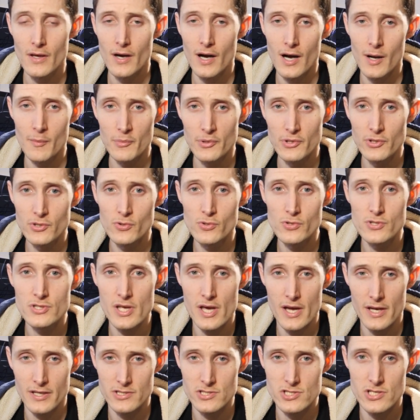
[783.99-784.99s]
I'm a new
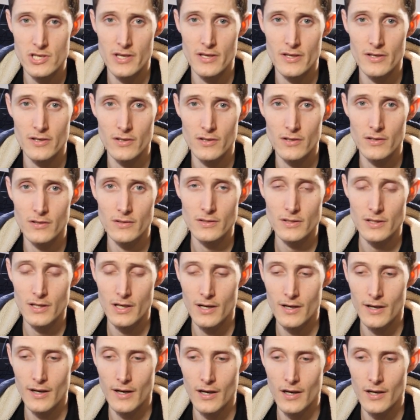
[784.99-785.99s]
tech channel.
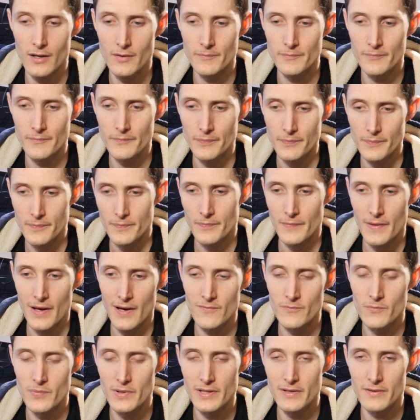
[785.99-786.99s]

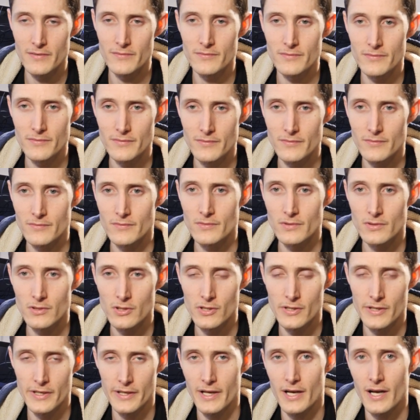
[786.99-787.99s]
I've been
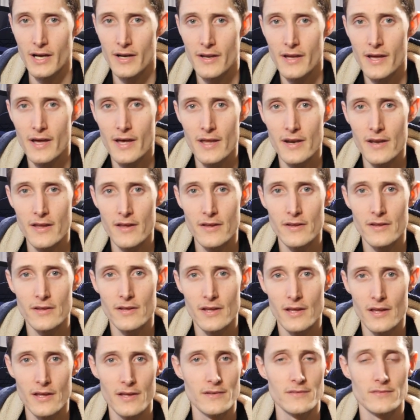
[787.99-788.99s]
learning how to edit
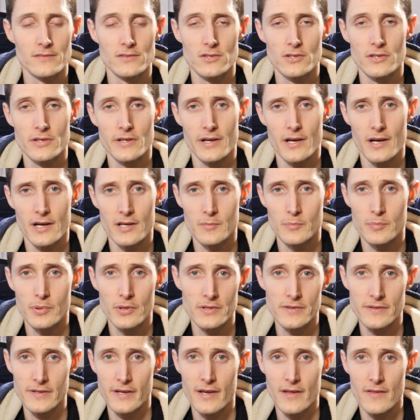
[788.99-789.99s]
and learning how to
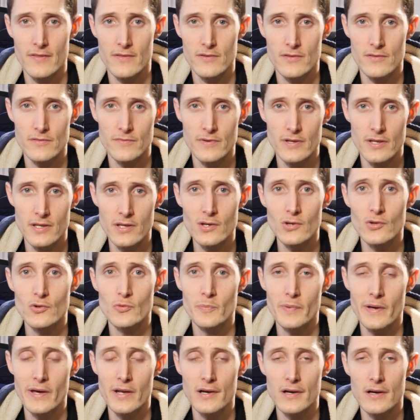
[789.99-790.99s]
put together the videos
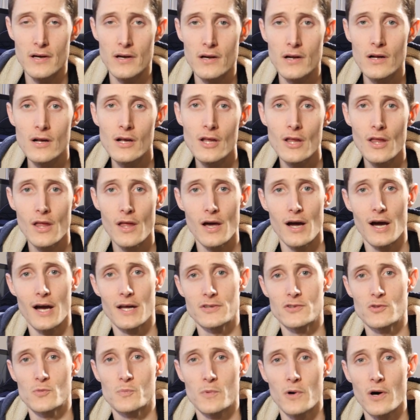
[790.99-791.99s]
better. I
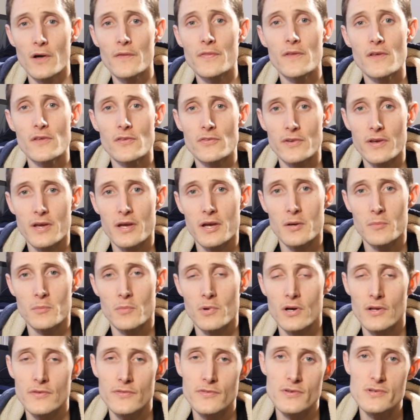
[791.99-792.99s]
just bought this
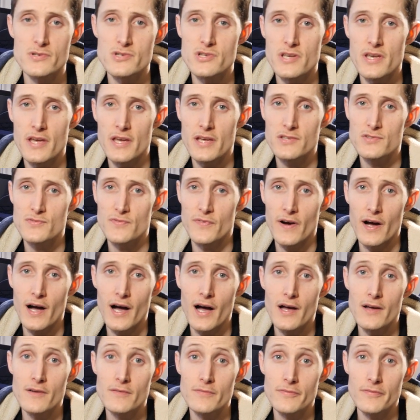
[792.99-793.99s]
camera. It's a
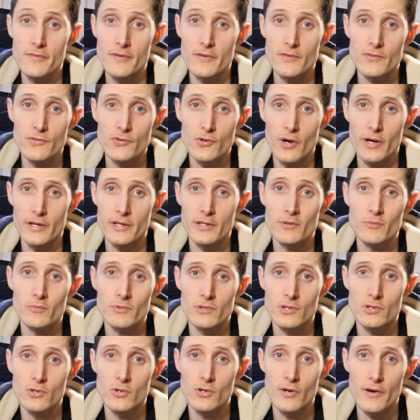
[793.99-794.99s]
GH5, so I can
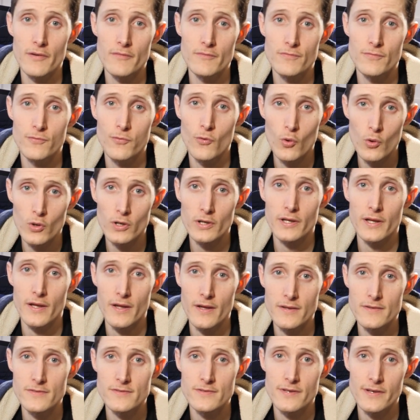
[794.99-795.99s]
record in
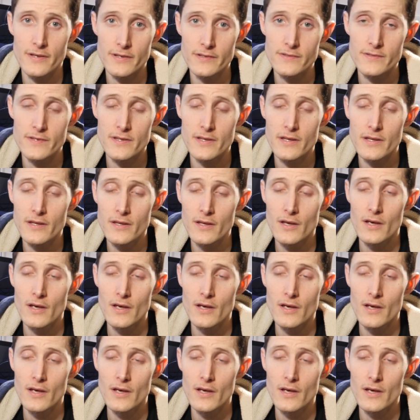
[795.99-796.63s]
4K 60.